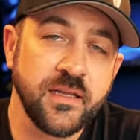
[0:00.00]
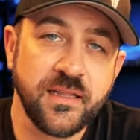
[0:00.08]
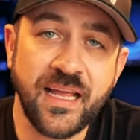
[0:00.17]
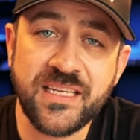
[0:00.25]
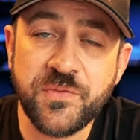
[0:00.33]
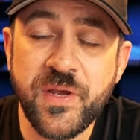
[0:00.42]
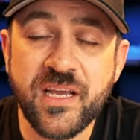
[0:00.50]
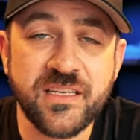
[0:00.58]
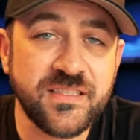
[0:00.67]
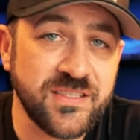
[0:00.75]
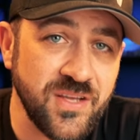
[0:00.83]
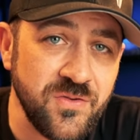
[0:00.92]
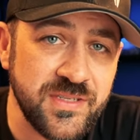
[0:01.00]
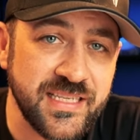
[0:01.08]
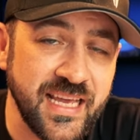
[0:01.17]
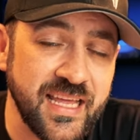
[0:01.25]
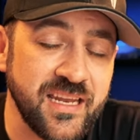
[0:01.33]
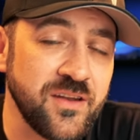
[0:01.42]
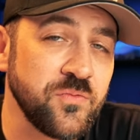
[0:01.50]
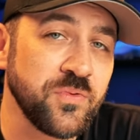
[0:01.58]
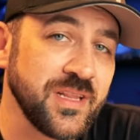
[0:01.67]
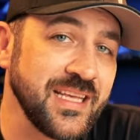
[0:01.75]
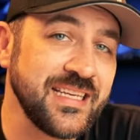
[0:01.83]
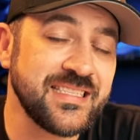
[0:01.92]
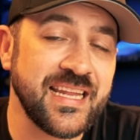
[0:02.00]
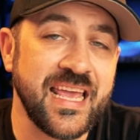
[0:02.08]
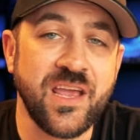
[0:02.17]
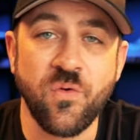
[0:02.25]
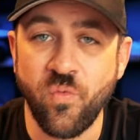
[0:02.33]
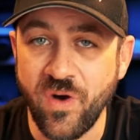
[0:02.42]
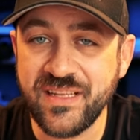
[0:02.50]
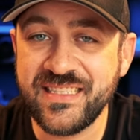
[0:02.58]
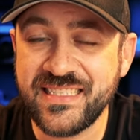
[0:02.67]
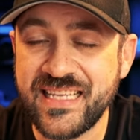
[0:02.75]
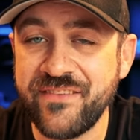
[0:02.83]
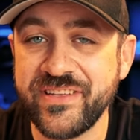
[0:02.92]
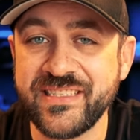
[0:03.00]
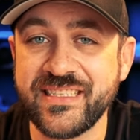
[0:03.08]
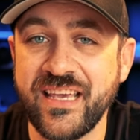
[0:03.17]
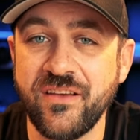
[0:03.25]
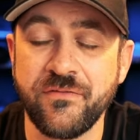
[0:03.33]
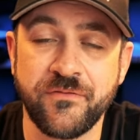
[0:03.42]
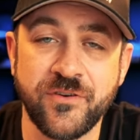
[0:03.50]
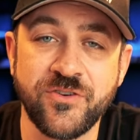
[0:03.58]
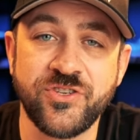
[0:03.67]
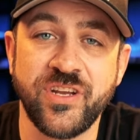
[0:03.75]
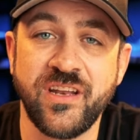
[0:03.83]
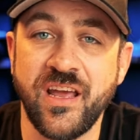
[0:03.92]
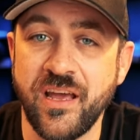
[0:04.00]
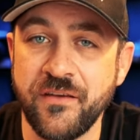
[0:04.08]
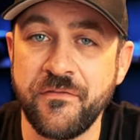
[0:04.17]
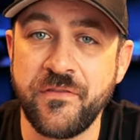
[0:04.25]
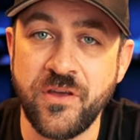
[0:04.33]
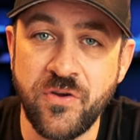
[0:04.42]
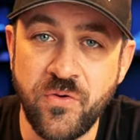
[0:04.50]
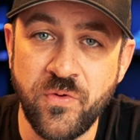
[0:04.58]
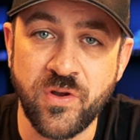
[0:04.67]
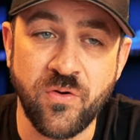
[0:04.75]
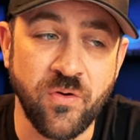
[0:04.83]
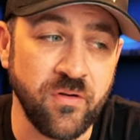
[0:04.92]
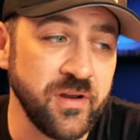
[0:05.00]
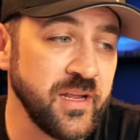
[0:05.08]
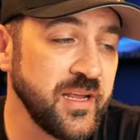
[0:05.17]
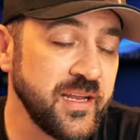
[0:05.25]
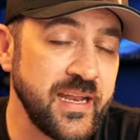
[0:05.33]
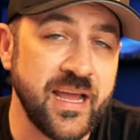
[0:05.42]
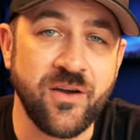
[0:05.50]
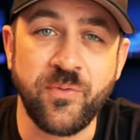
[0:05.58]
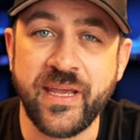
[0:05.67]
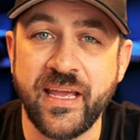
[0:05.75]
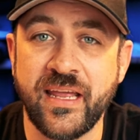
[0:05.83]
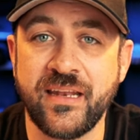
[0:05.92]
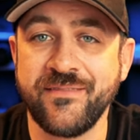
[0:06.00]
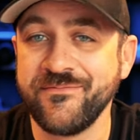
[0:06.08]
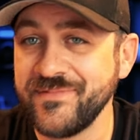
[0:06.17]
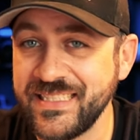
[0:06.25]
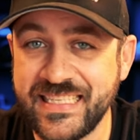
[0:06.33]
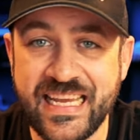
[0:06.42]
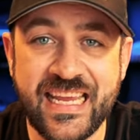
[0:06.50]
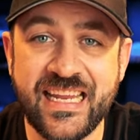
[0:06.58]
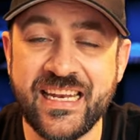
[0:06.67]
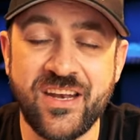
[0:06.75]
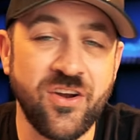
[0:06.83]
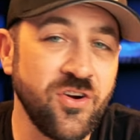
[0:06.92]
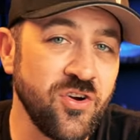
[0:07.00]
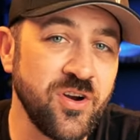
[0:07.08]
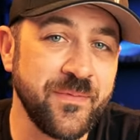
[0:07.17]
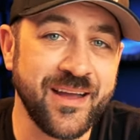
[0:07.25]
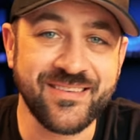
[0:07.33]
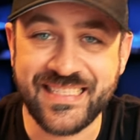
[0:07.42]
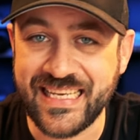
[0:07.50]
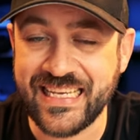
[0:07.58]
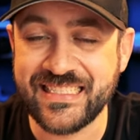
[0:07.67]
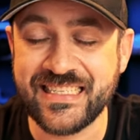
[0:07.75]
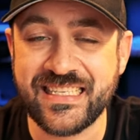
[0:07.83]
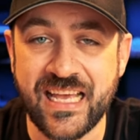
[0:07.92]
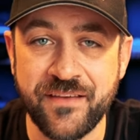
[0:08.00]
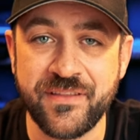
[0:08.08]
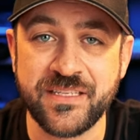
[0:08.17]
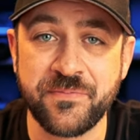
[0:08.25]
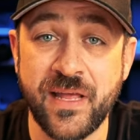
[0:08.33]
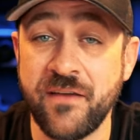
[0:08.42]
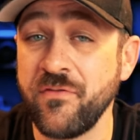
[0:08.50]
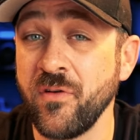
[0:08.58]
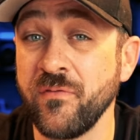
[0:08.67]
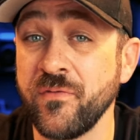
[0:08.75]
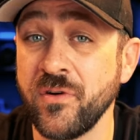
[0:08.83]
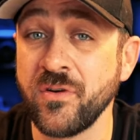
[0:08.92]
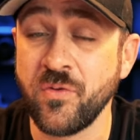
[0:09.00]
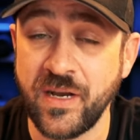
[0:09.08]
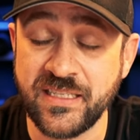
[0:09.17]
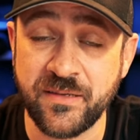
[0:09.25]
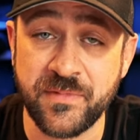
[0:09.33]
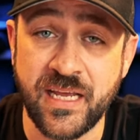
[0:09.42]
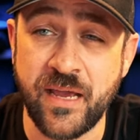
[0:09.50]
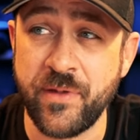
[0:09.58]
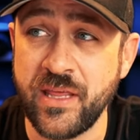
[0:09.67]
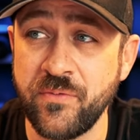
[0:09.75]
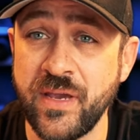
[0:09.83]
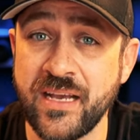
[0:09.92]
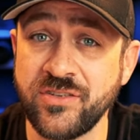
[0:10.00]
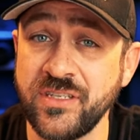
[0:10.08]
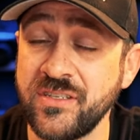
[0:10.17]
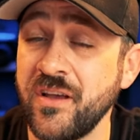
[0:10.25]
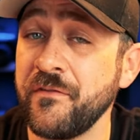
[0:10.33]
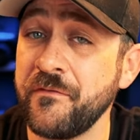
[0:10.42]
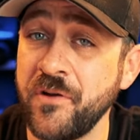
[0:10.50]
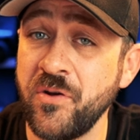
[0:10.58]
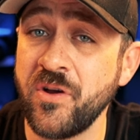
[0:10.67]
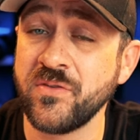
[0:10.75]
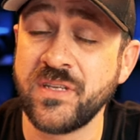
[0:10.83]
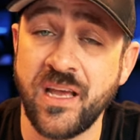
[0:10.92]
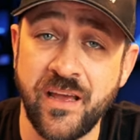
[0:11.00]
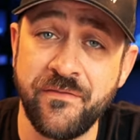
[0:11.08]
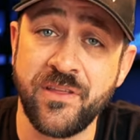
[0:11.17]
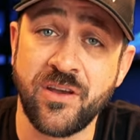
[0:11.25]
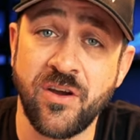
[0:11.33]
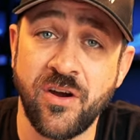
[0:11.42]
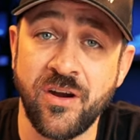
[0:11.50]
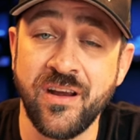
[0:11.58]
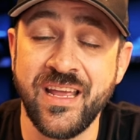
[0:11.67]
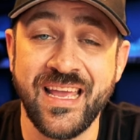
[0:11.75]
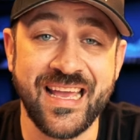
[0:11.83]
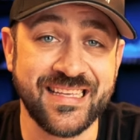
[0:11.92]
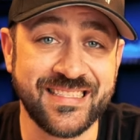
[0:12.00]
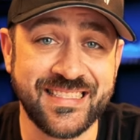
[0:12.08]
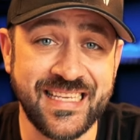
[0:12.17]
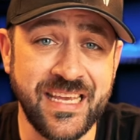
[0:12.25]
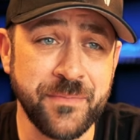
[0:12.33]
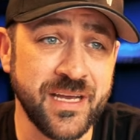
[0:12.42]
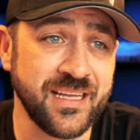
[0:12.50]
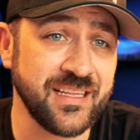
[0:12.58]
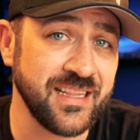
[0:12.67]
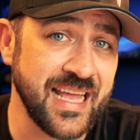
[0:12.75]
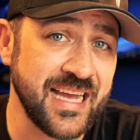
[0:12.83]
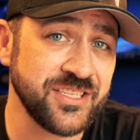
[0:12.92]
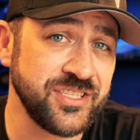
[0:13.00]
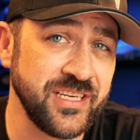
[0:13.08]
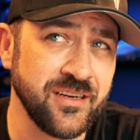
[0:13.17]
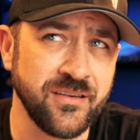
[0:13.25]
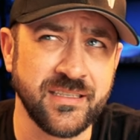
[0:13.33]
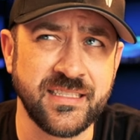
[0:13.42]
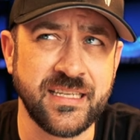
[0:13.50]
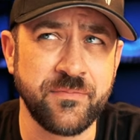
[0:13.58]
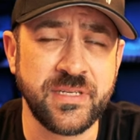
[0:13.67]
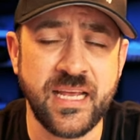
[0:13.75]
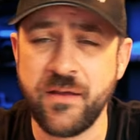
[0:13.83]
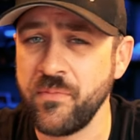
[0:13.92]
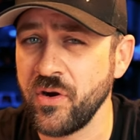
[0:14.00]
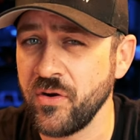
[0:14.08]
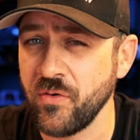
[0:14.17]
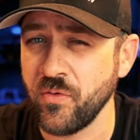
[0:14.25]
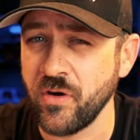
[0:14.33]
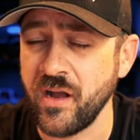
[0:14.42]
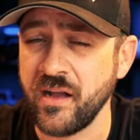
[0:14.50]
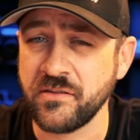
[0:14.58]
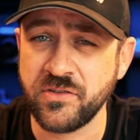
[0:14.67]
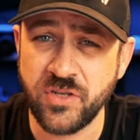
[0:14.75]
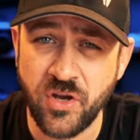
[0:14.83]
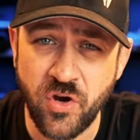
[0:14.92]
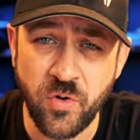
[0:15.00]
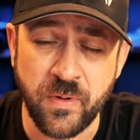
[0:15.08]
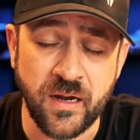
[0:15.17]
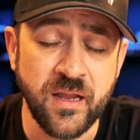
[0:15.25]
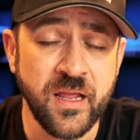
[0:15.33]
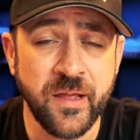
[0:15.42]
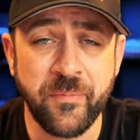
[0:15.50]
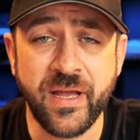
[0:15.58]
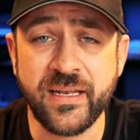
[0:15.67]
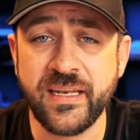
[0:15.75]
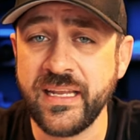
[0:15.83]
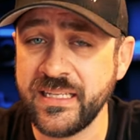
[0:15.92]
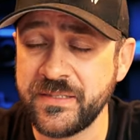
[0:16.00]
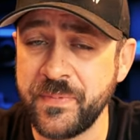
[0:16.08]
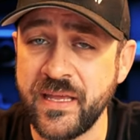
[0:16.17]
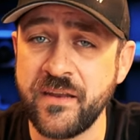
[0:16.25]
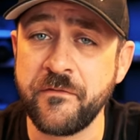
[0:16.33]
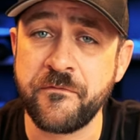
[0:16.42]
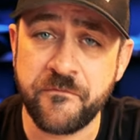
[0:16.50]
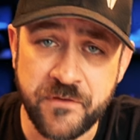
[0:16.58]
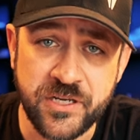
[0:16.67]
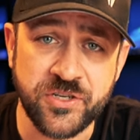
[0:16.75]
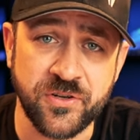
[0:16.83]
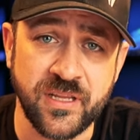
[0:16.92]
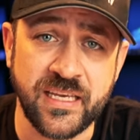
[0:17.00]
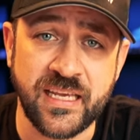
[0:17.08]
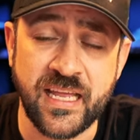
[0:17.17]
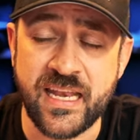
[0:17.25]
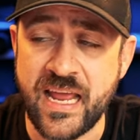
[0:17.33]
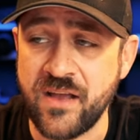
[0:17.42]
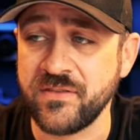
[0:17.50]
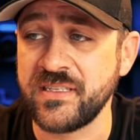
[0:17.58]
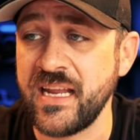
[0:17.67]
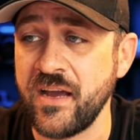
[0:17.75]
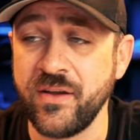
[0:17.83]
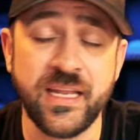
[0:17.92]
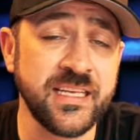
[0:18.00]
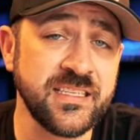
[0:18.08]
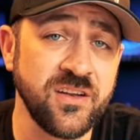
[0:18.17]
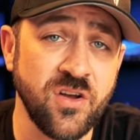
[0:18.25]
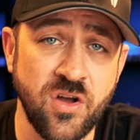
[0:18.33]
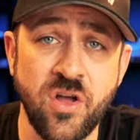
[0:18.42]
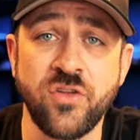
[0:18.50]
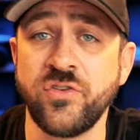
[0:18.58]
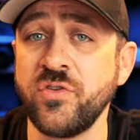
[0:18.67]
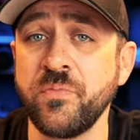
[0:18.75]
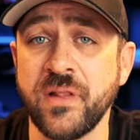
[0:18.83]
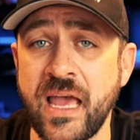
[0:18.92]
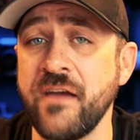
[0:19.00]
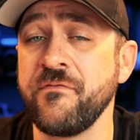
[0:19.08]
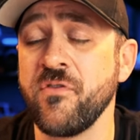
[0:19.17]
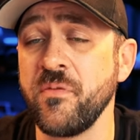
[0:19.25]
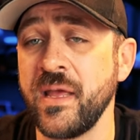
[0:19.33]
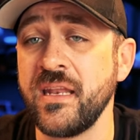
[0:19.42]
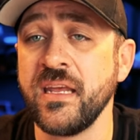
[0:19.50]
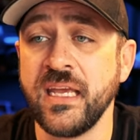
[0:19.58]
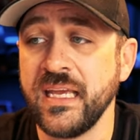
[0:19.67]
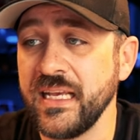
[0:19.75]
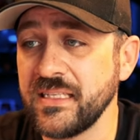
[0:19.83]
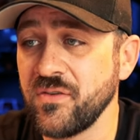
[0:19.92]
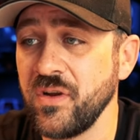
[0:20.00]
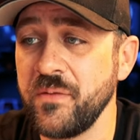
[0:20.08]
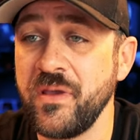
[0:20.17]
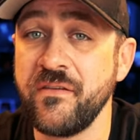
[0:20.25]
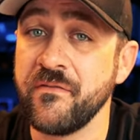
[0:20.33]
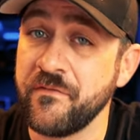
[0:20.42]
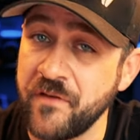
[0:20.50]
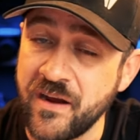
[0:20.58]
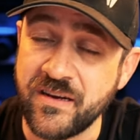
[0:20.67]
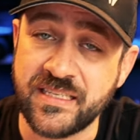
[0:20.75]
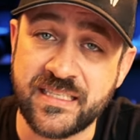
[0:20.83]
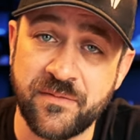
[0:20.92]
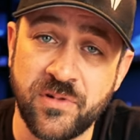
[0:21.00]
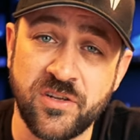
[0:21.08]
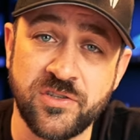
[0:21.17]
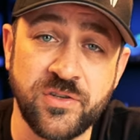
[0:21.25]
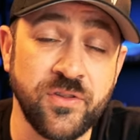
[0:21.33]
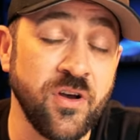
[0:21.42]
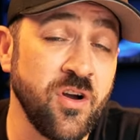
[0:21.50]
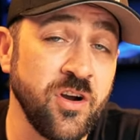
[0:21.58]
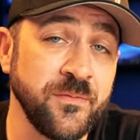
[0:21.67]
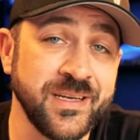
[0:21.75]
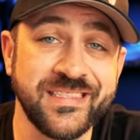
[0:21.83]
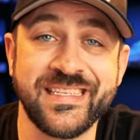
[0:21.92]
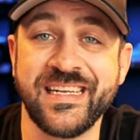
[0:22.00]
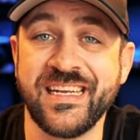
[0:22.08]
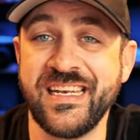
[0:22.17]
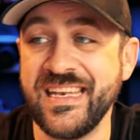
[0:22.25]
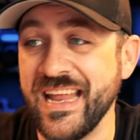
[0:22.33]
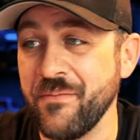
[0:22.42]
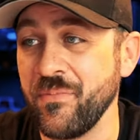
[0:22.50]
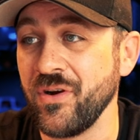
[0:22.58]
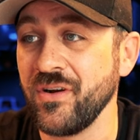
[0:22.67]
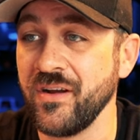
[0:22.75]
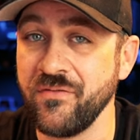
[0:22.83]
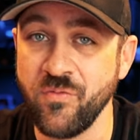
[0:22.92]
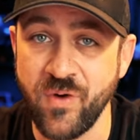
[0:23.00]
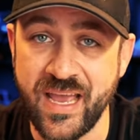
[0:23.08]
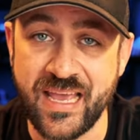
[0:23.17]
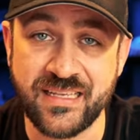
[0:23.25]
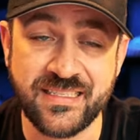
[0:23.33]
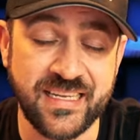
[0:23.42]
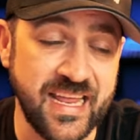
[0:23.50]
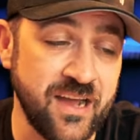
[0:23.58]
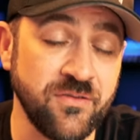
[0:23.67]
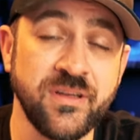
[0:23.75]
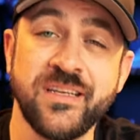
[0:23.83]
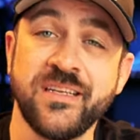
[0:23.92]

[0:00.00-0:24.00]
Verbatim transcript: Last week, Associated released a 1 7 scale version of the Hoonicorn. Now, we had seen and heard about teases of this platform for quite some time. I think we actually saw photos of the car at SEMA last year in September or October October, but it's been officially announced now. It is an all new platform and it's going to be very similar to the ARRMAs in a number of ways. Now,